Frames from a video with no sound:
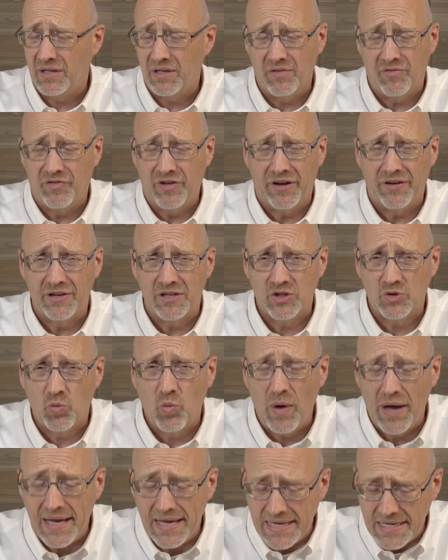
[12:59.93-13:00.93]
various
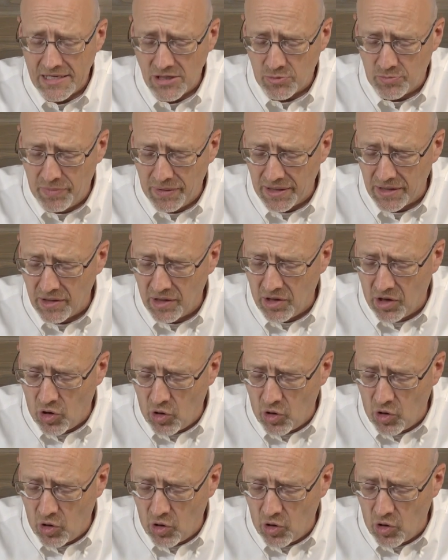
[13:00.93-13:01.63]
ways, but